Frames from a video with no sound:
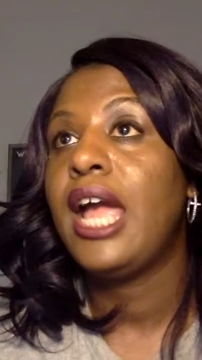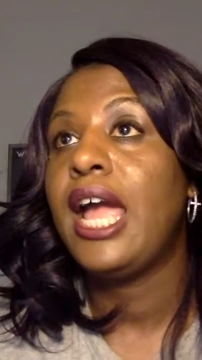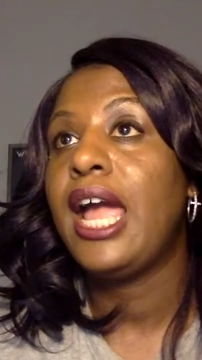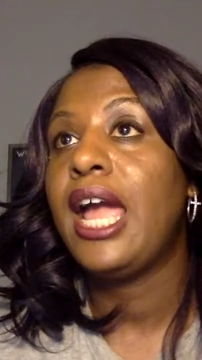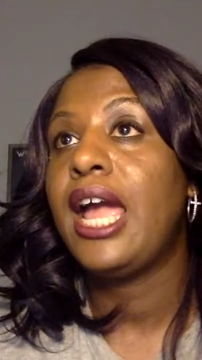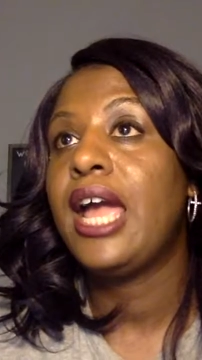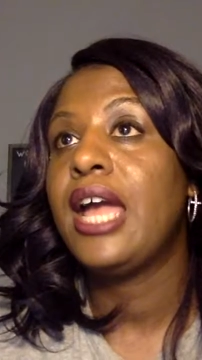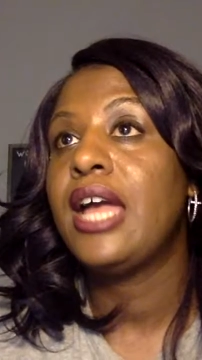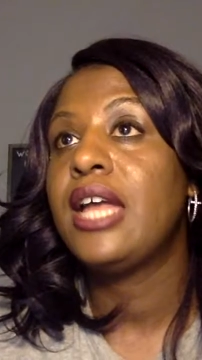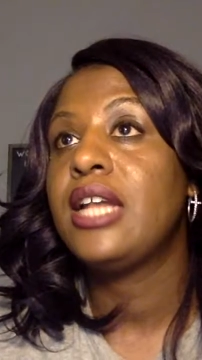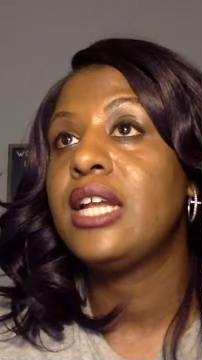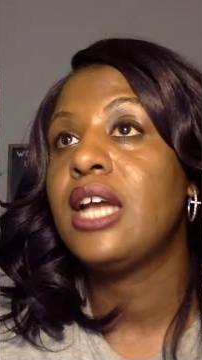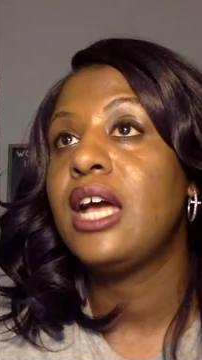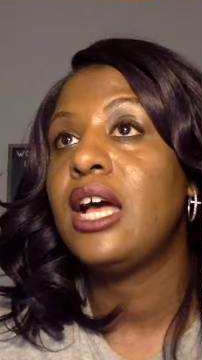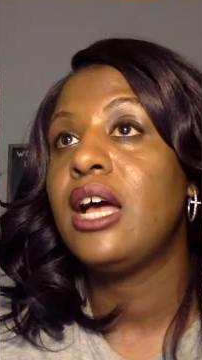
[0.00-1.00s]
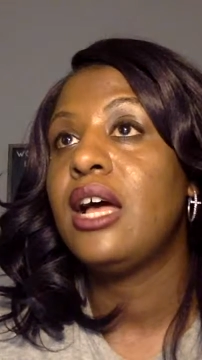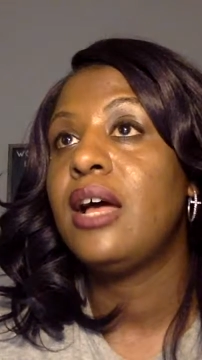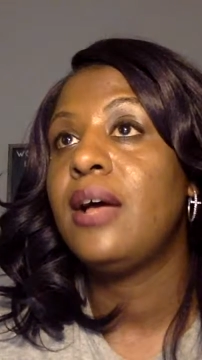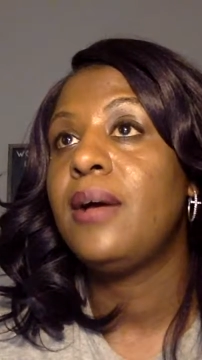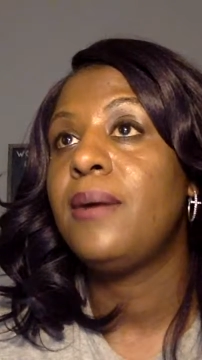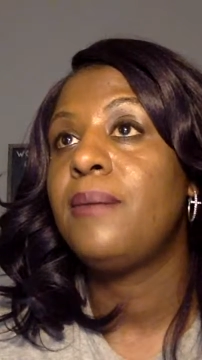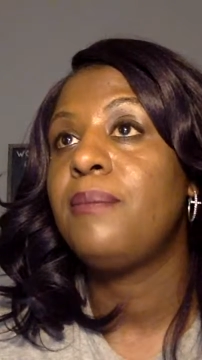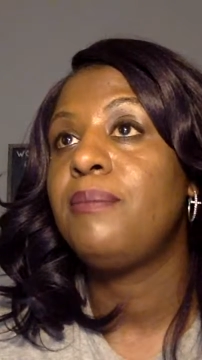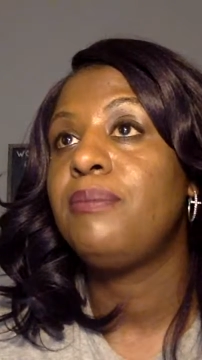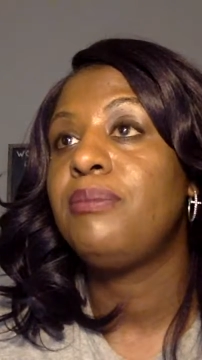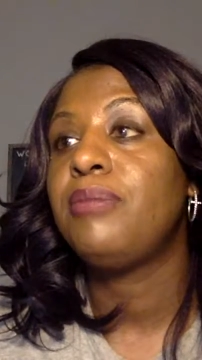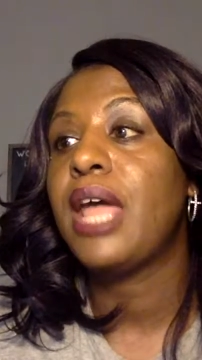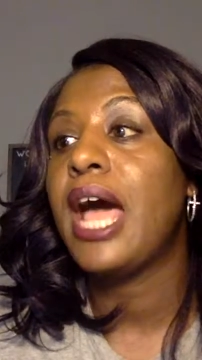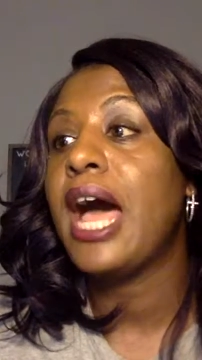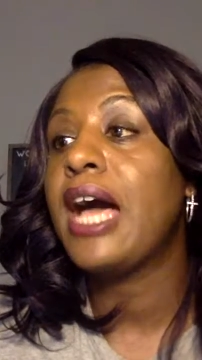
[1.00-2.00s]
And
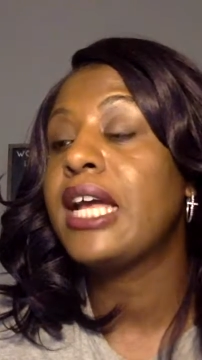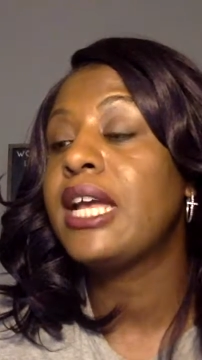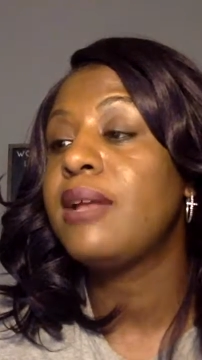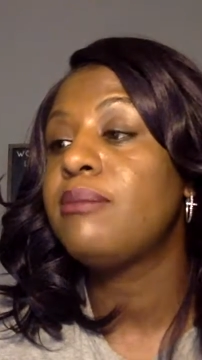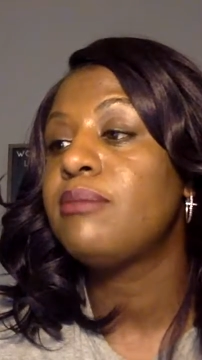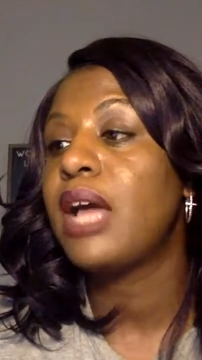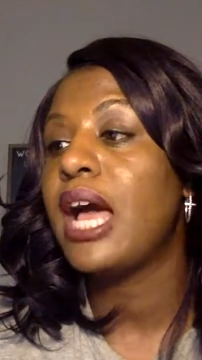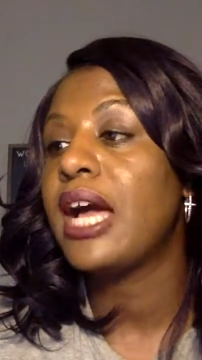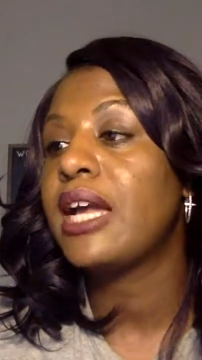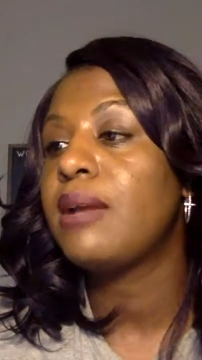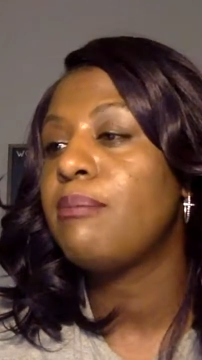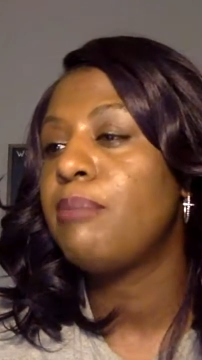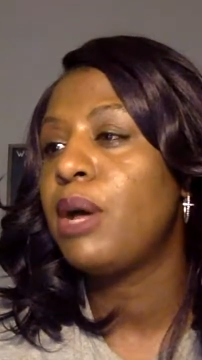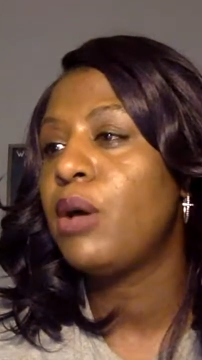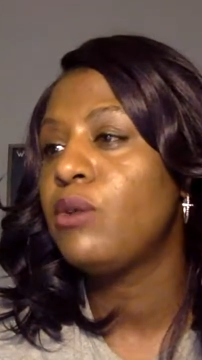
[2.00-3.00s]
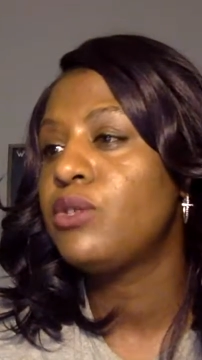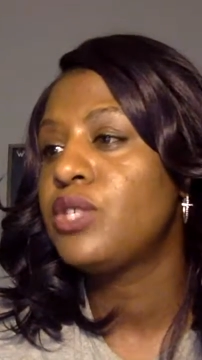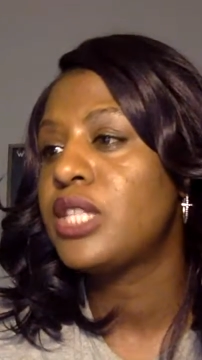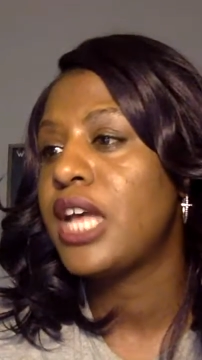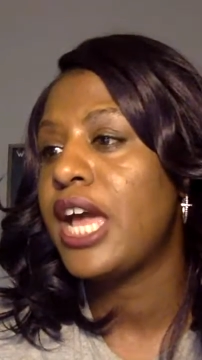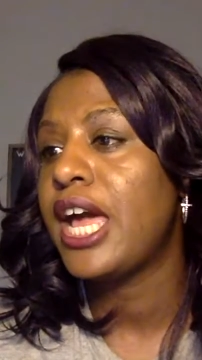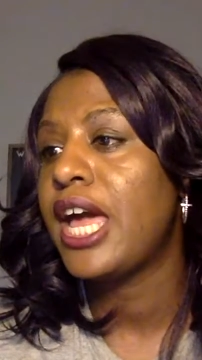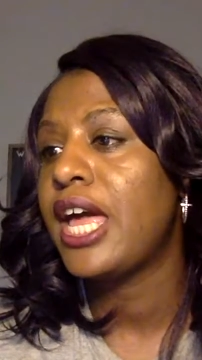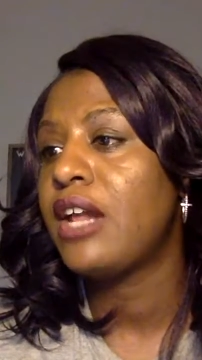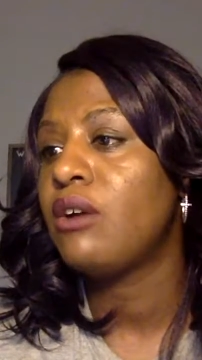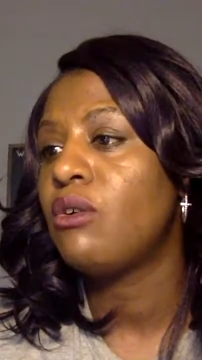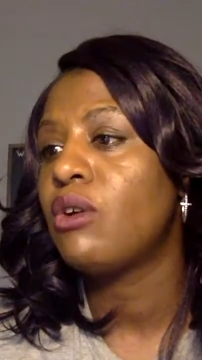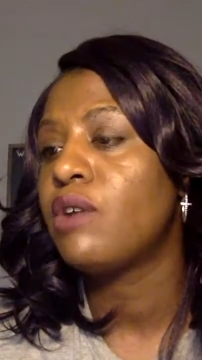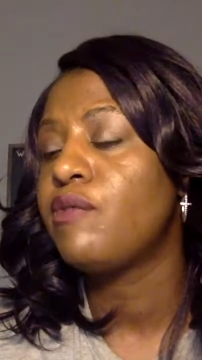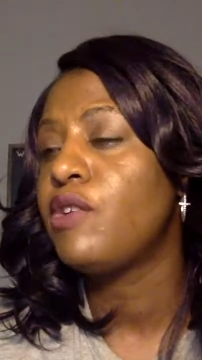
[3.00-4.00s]
I can post that.
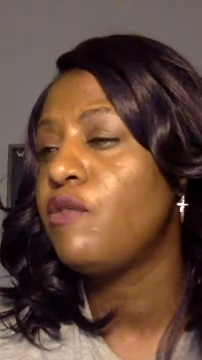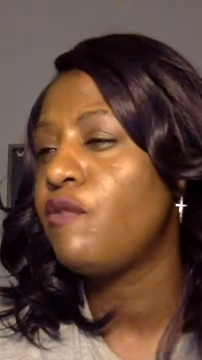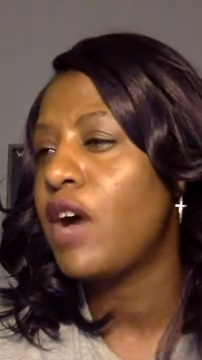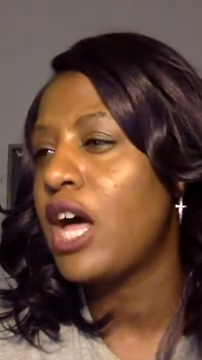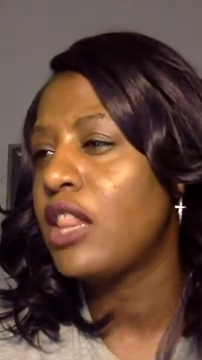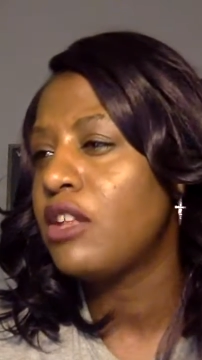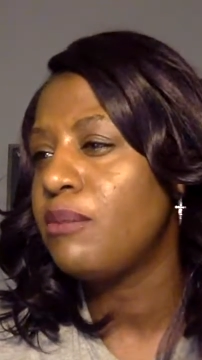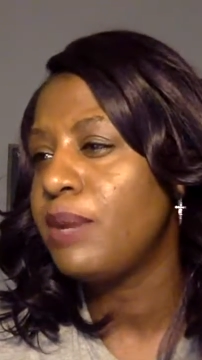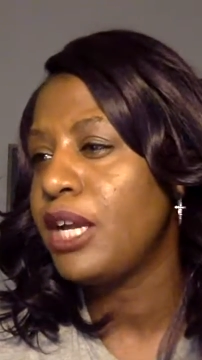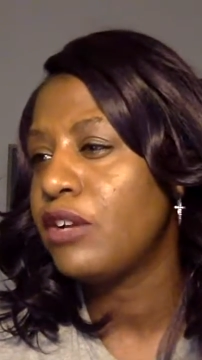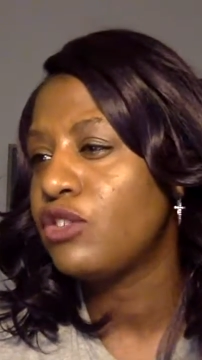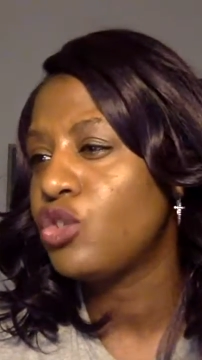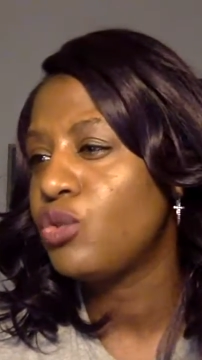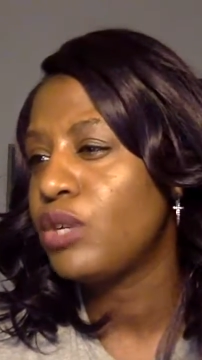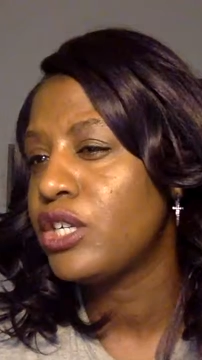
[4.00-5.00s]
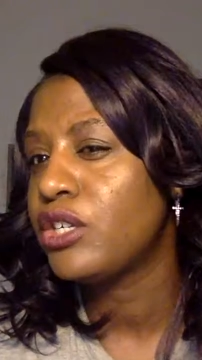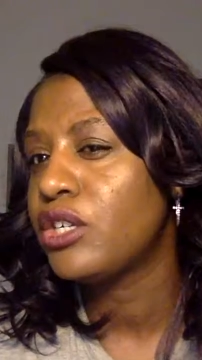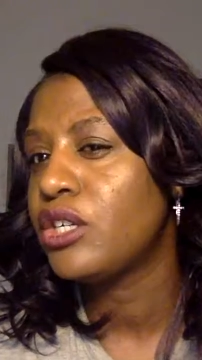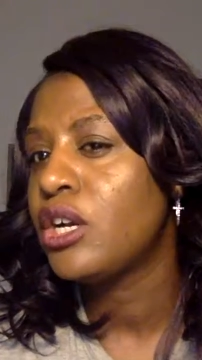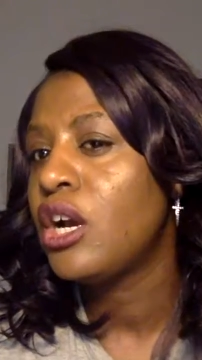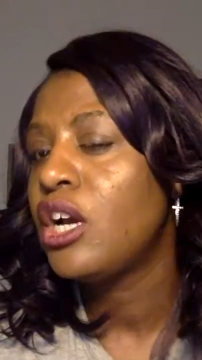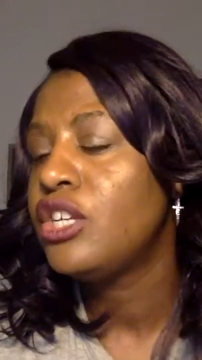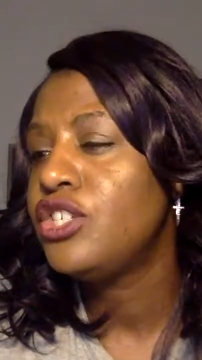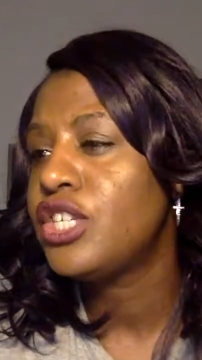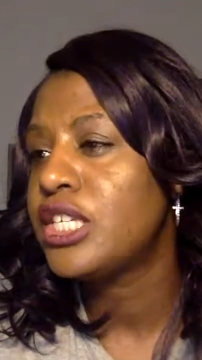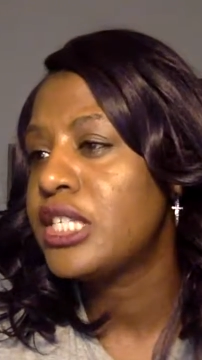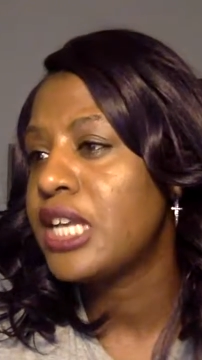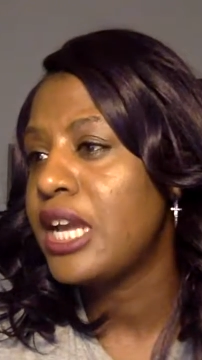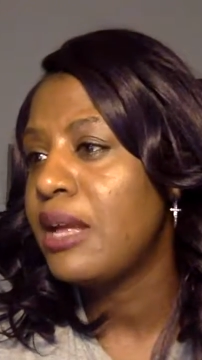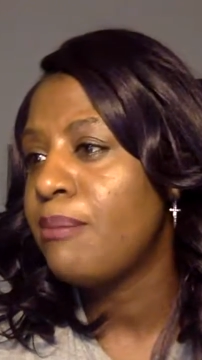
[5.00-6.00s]
Or if you follow me on Twitter,
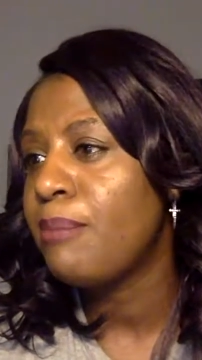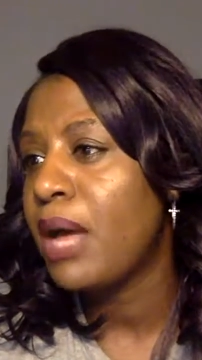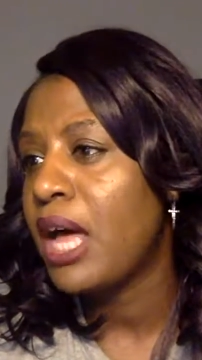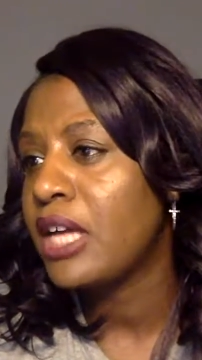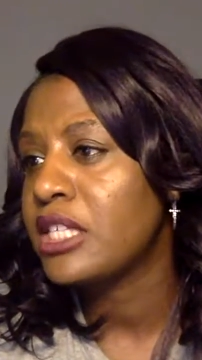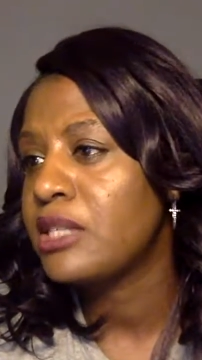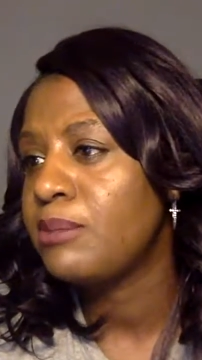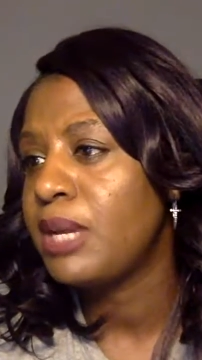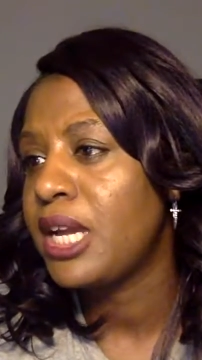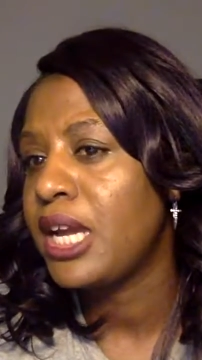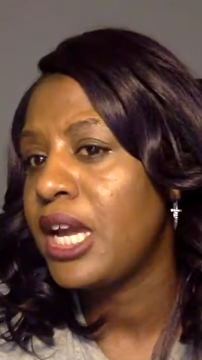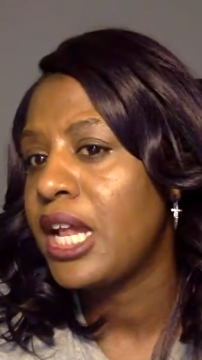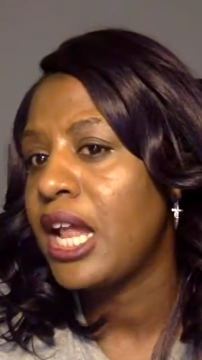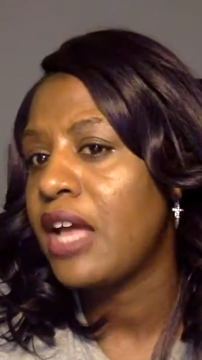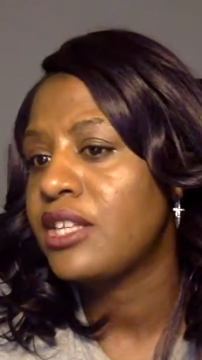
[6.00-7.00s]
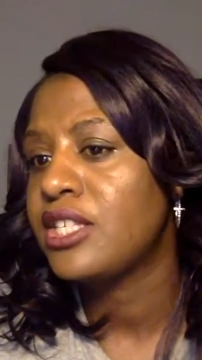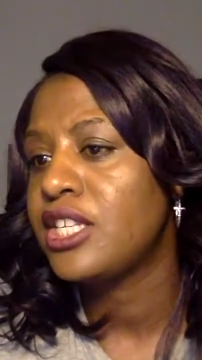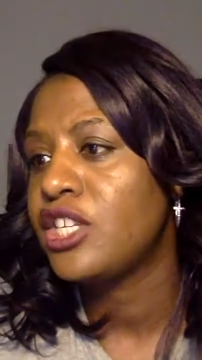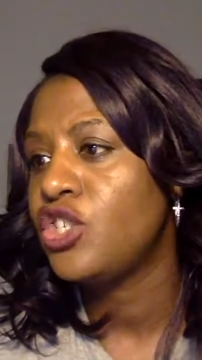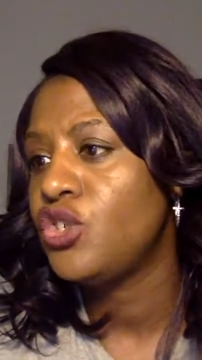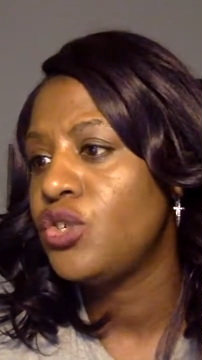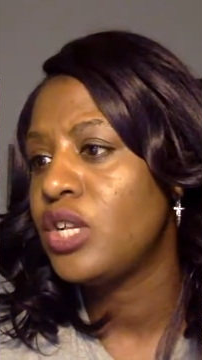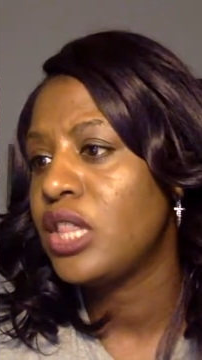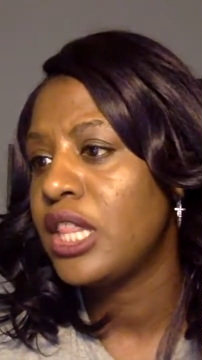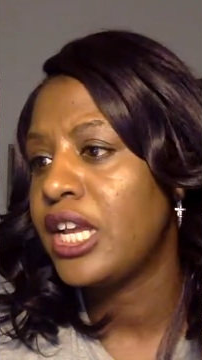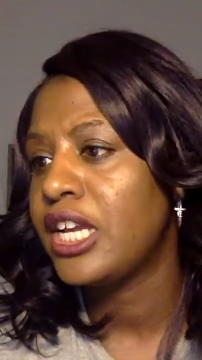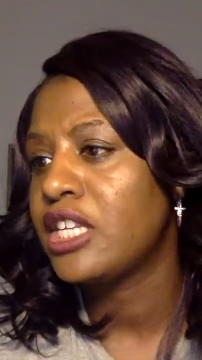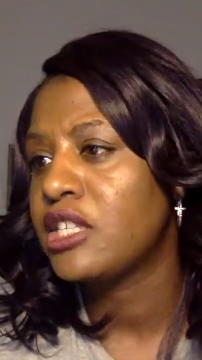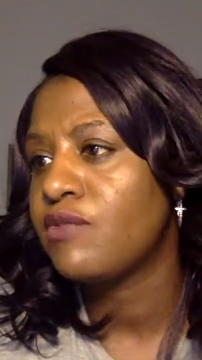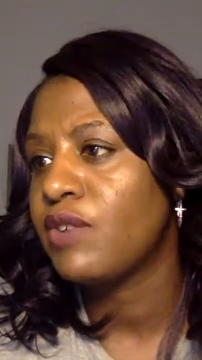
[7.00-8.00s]
just inbox me and I'll send you the
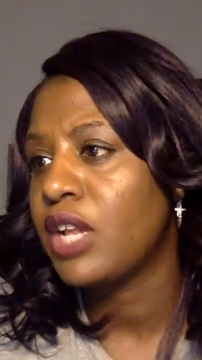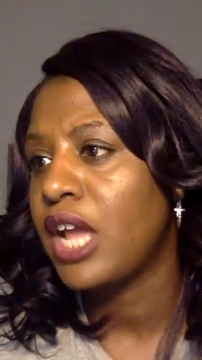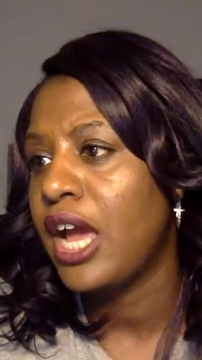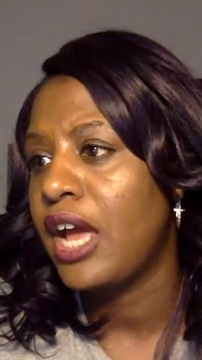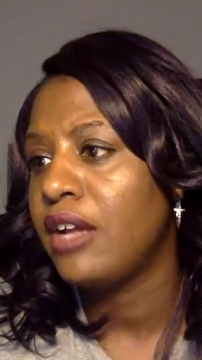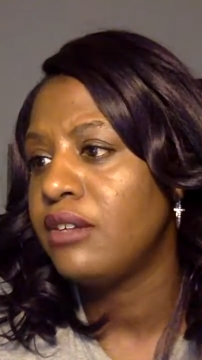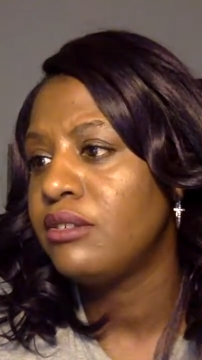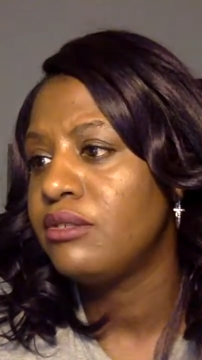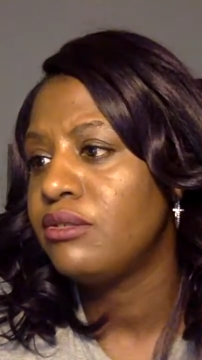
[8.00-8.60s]
links for that.